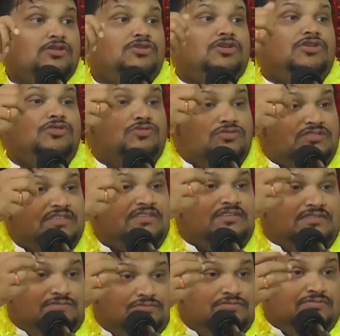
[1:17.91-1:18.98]
to use it
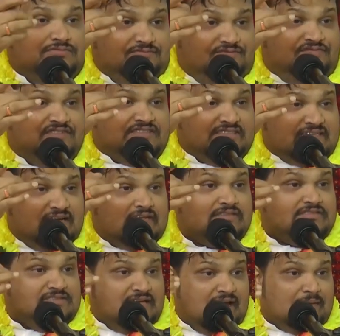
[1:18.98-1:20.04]
to do physical
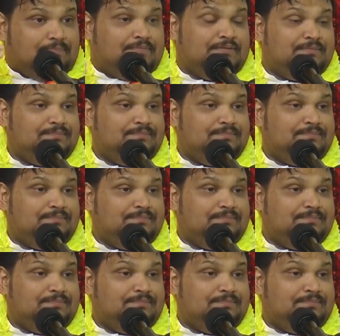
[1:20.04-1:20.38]
job.